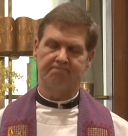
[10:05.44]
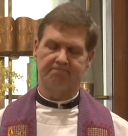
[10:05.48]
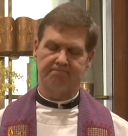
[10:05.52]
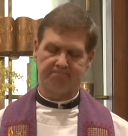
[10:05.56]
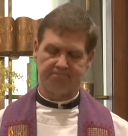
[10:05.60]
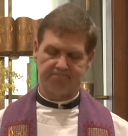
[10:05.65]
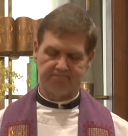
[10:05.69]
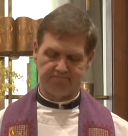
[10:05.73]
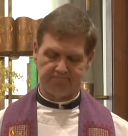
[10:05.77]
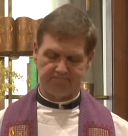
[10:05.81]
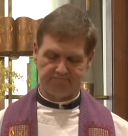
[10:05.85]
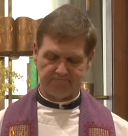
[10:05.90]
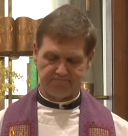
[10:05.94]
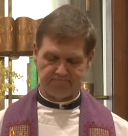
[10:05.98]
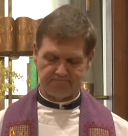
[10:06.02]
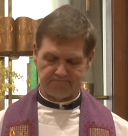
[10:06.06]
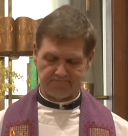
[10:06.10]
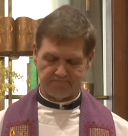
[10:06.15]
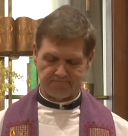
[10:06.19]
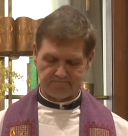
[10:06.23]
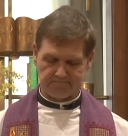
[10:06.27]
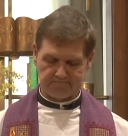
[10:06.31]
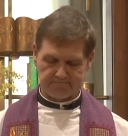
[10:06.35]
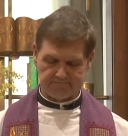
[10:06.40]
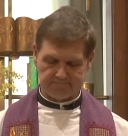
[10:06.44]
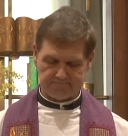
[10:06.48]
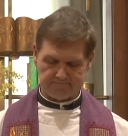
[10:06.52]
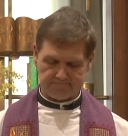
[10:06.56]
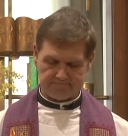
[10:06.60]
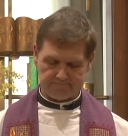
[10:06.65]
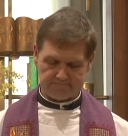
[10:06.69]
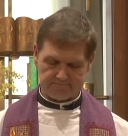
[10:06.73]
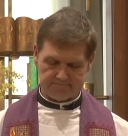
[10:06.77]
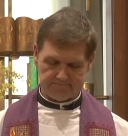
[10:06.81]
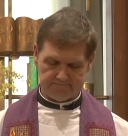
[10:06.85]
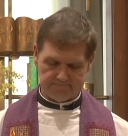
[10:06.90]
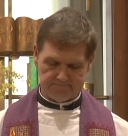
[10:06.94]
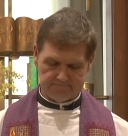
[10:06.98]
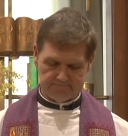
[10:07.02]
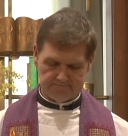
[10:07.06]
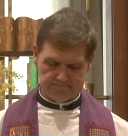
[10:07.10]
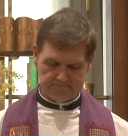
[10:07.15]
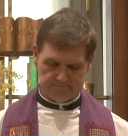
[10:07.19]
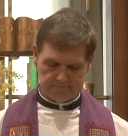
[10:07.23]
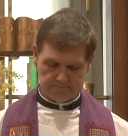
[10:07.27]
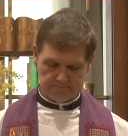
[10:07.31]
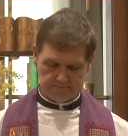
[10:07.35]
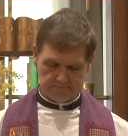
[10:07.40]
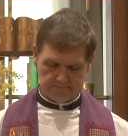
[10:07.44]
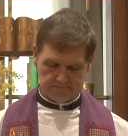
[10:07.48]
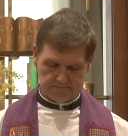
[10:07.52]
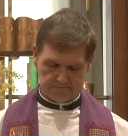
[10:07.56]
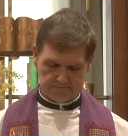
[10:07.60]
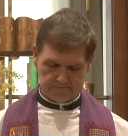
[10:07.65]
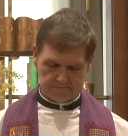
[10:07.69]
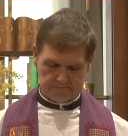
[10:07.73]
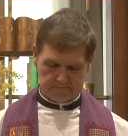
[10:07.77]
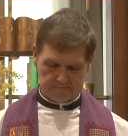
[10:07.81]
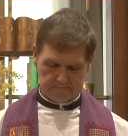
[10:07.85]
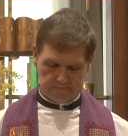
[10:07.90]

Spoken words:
Nobody speaks.